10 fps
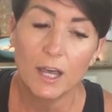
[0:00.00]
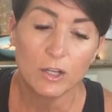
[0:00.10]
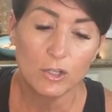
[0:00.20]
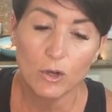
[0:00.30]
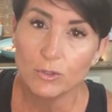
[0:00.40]

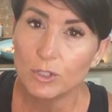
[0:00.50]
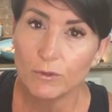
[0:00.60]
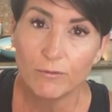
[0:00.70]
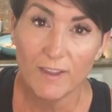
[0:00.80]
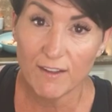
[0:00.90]
go-to
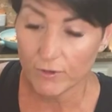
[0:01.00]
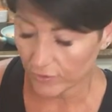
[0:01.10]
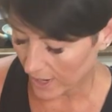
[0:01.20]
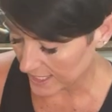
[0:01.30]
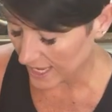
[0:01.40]
favorite
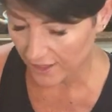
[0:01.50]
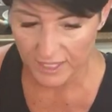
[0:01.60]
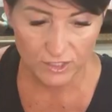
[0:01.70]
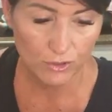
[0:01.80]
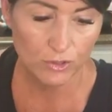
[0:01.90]
right now.
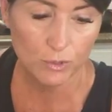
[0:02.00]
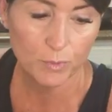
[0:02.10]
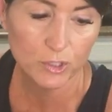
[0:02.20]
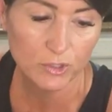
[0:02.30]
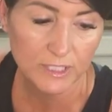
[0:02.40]
These are super
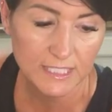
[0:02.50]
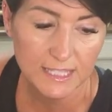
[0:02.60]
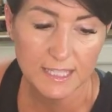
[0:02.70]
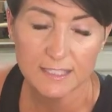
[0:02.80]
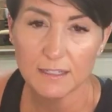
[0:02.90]
trendy,
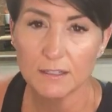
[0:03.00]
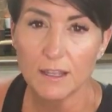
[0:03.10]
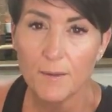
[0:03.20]
these little